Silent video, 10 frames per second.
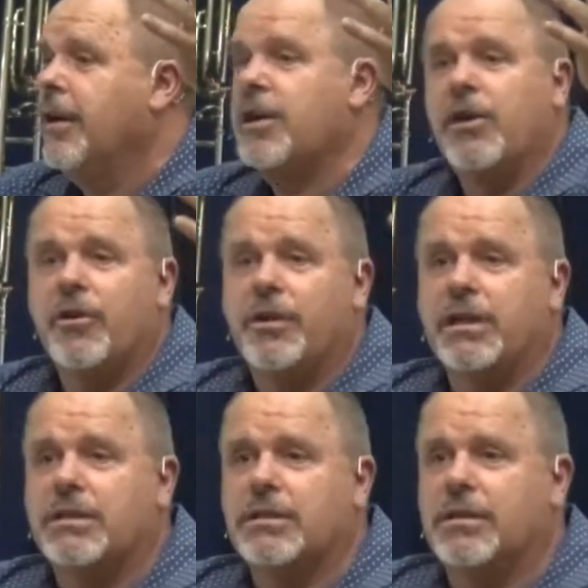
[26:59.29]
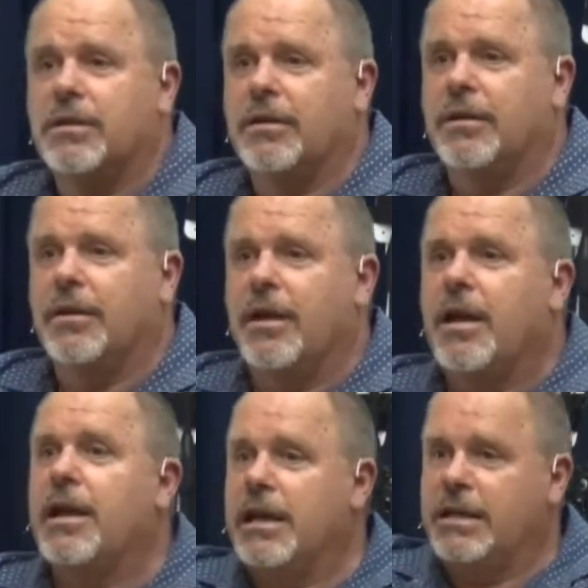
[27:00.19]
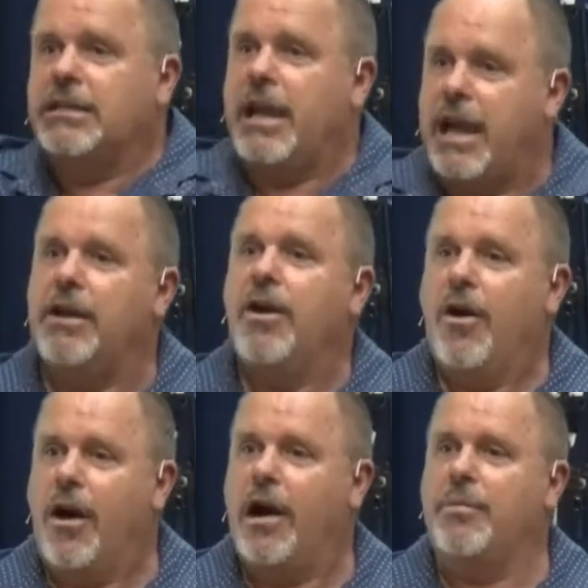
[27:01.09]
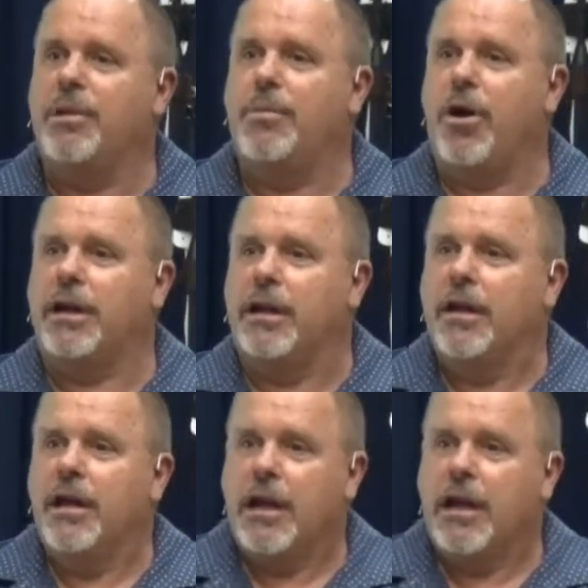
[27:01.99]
Are you hearing this? He is the head, I am the body.